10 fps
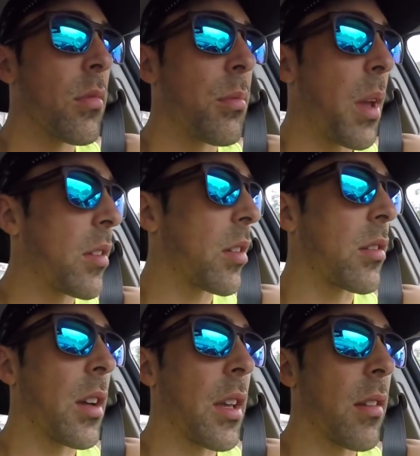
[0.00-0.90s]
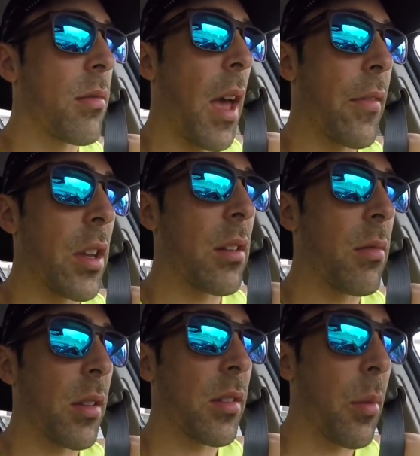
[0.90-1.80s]
basically having
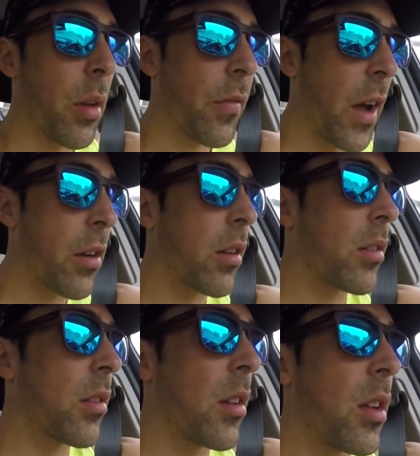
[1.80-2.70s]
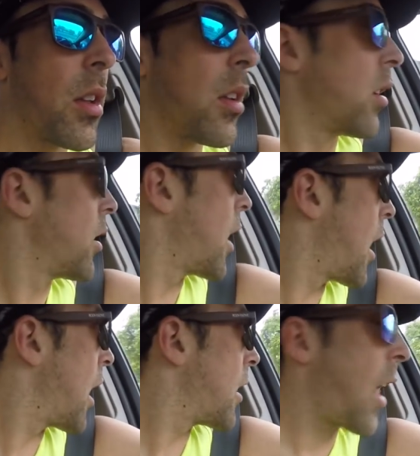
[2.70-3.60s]
a stomach virus,
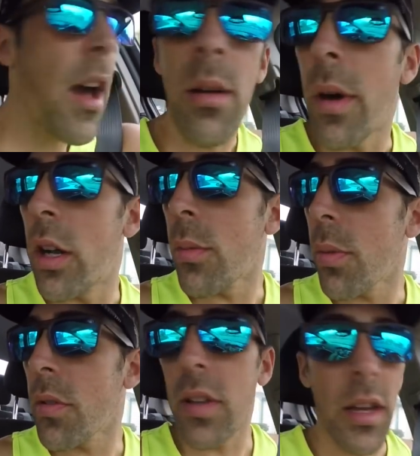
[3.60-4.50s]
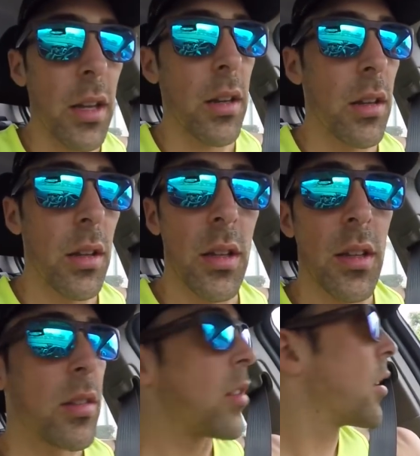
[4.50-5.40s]
and now I'm 100%.
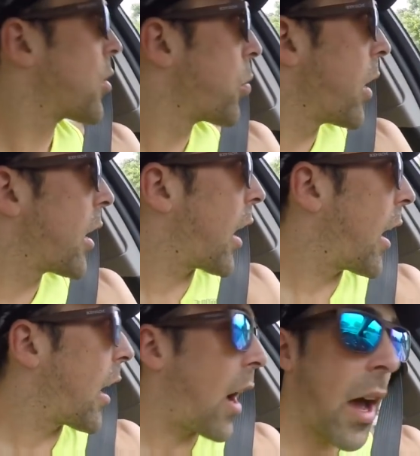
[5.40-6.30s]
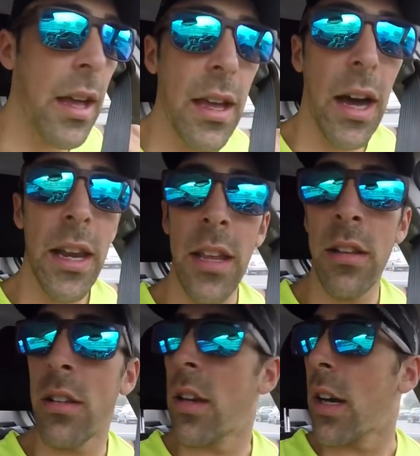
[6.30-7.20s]
So this week I got
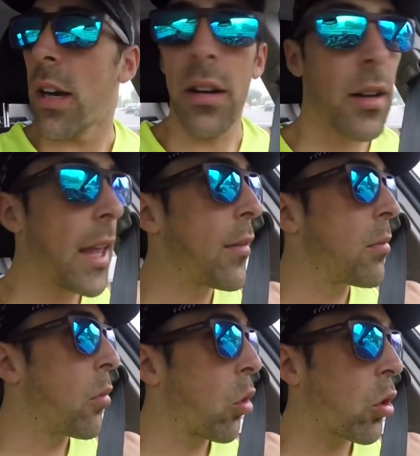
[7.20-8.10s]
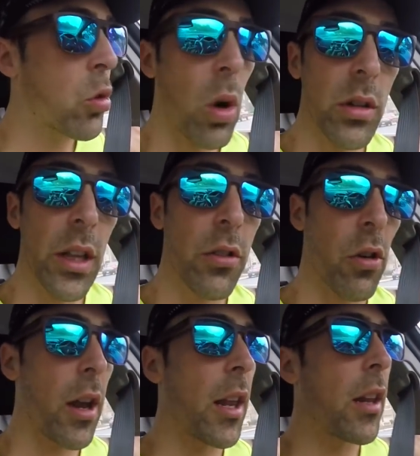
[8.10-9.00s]
in even more quality
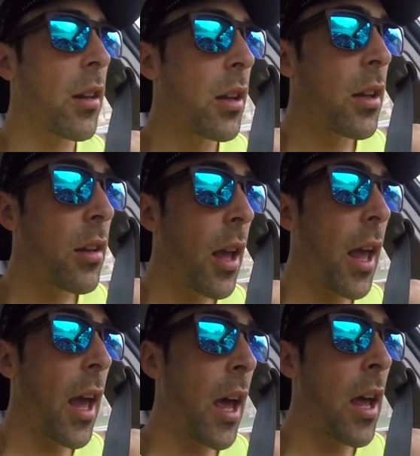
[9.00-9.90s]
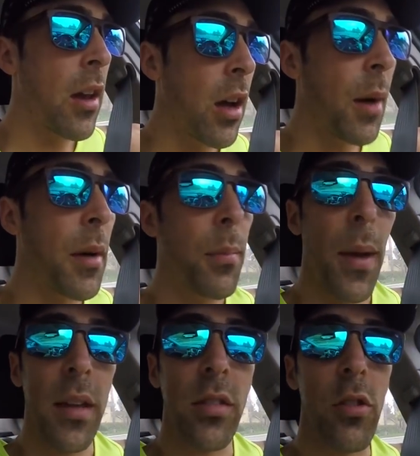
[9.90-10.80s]
training, and I'm on
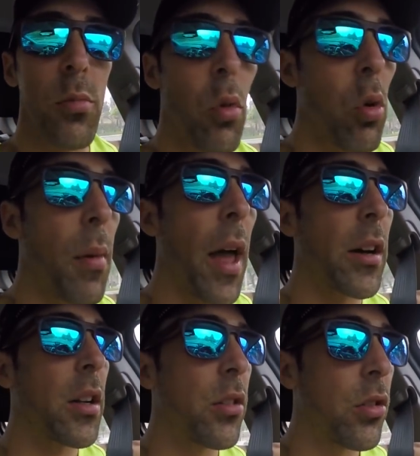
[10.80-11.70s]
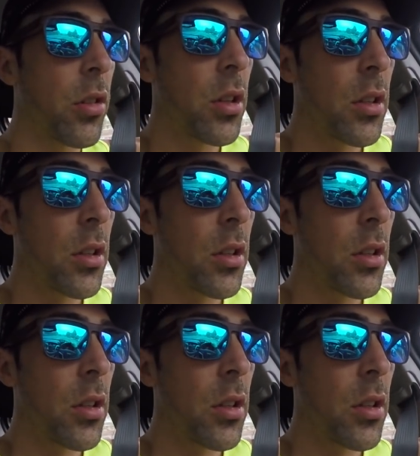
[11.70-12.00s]
pace to do more mileage.